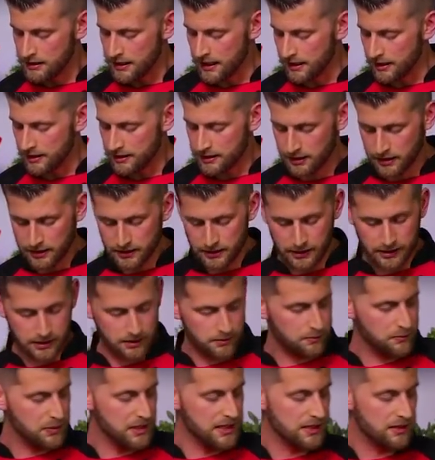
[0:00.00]
Take
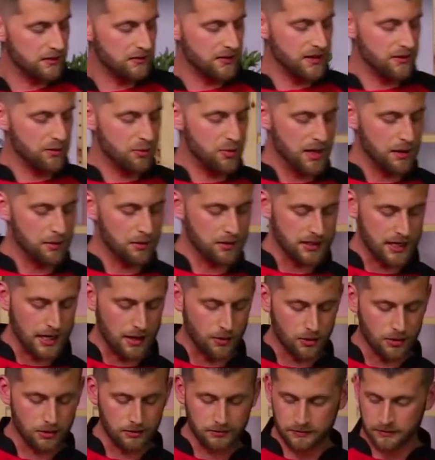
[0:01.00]
a piece of Viva paper
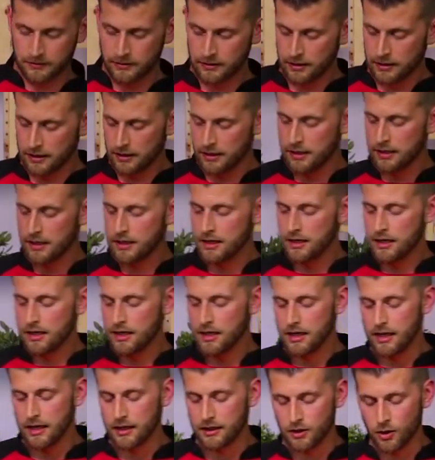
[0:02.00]
towel
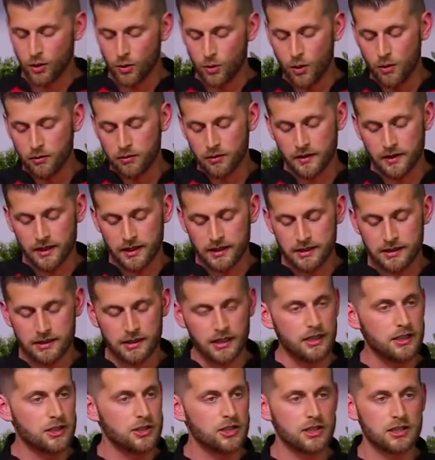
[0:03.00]
and go over
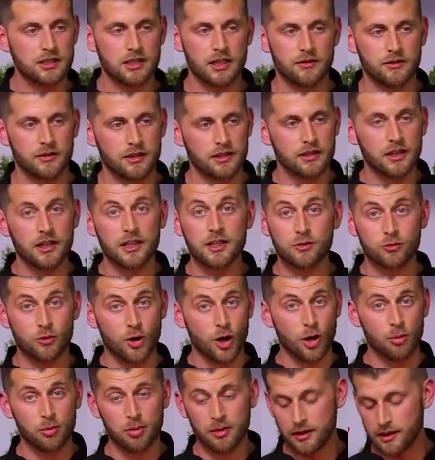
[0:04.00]
this and just give it a nice
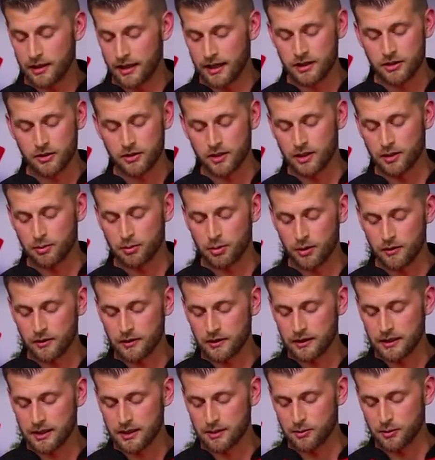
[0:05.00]
rub, and you get a
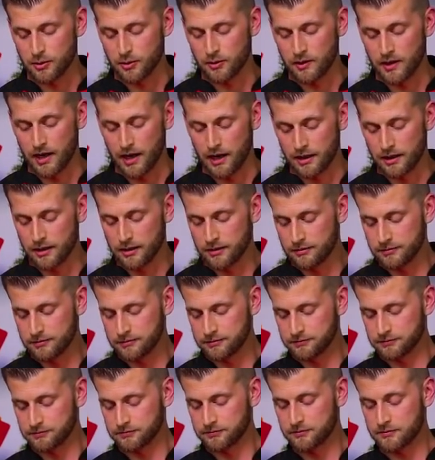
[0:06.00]
perfectly smooth cake.
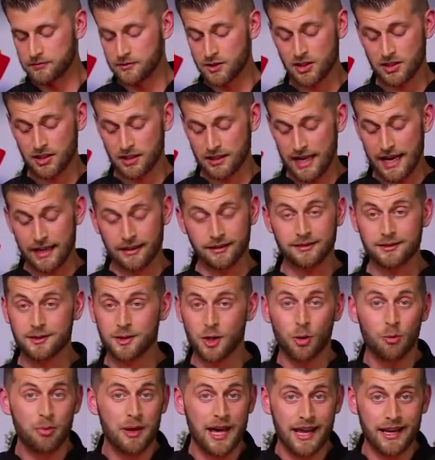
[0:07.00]
Just like that.
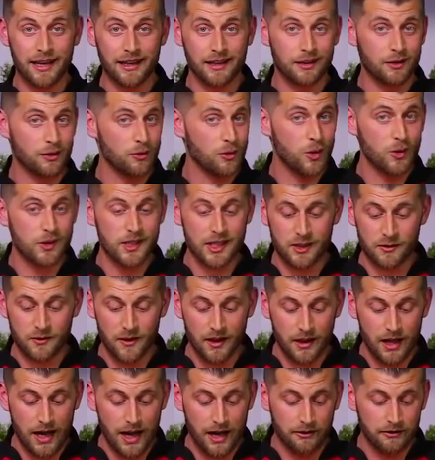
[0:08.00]
Don't panic. The rosettes
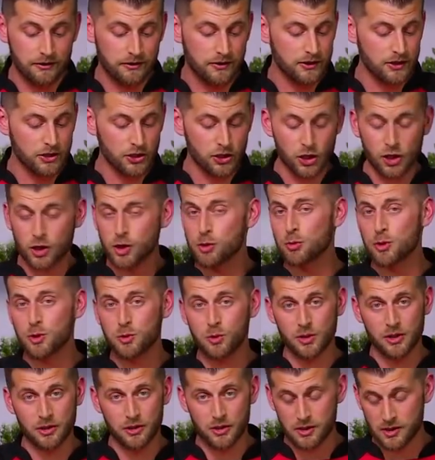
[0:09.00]
fell off. Your
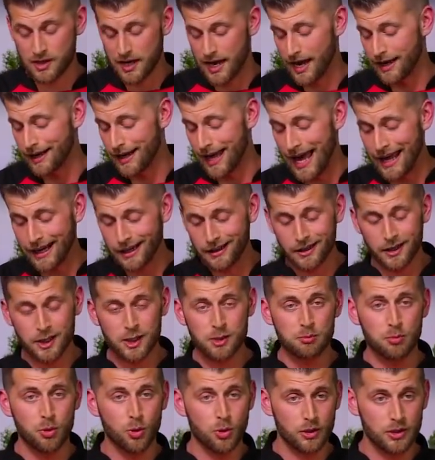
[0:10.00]
customers will understand. Add a
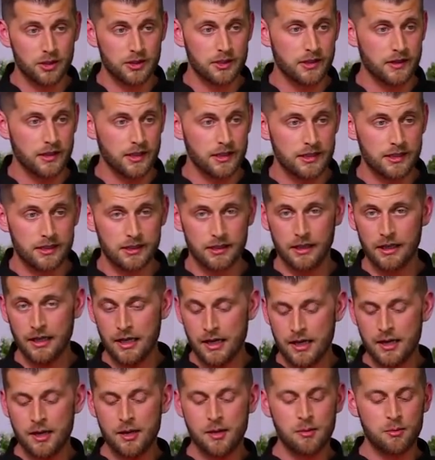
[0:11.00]
nice border to this,
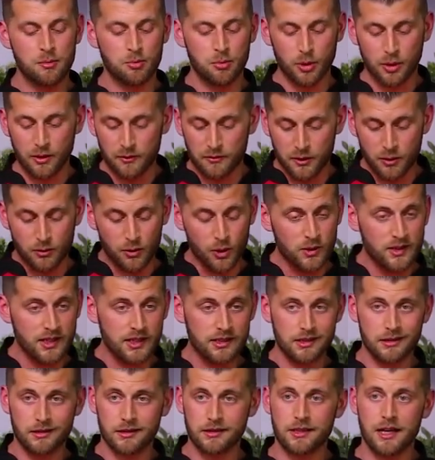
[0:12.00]
put a few
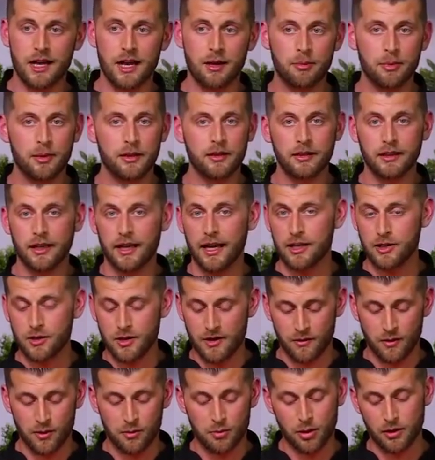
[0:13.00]
rosettes on the top, and
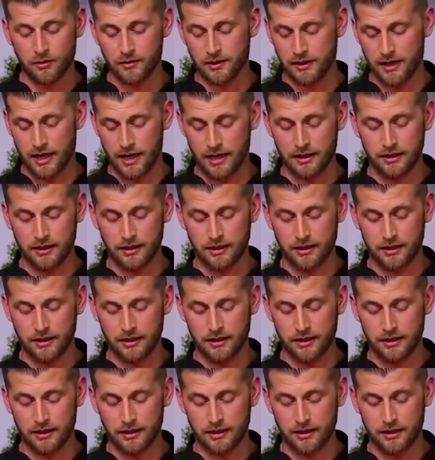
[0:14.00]
you have the perfect